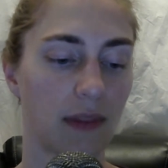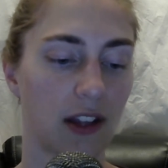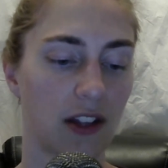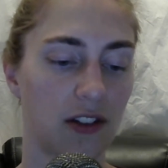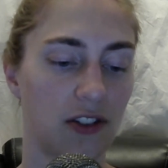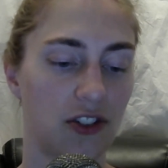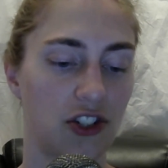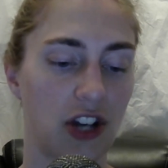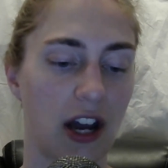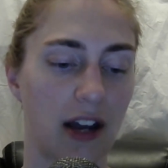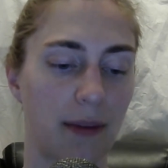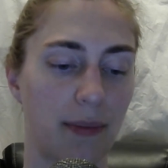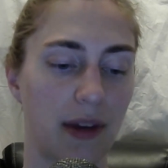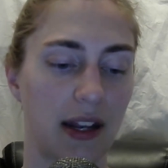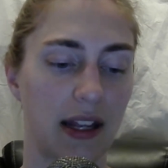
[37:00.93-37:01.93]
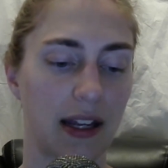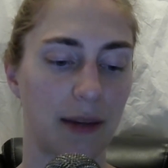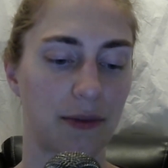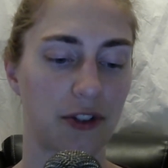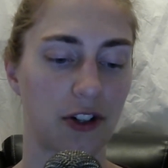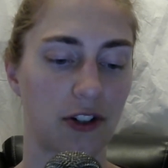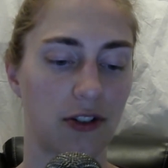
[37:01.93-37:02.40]
Jack Benningham
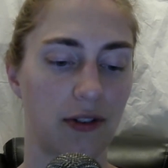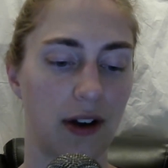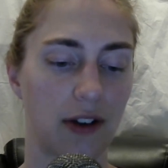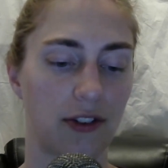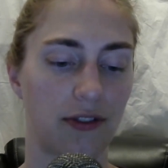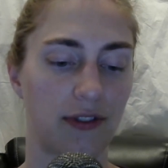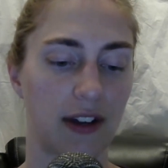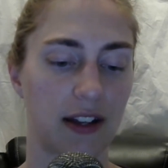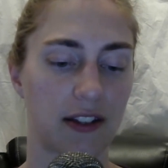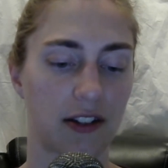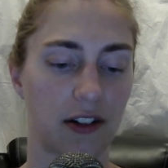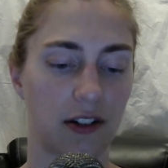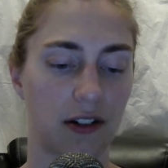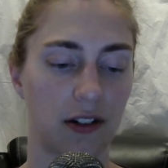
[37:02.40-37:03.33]
turned around to face her.